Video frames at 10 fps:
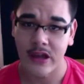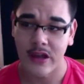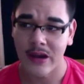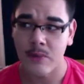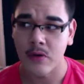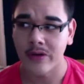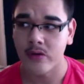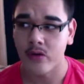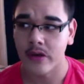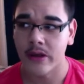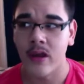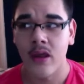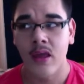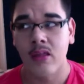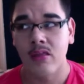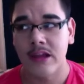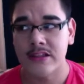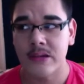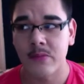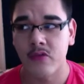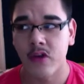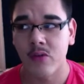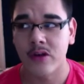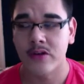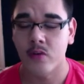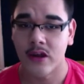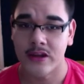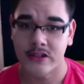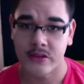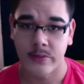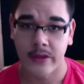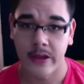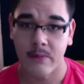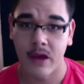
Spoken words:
and I put it on last night before I went into work at 2 p.m.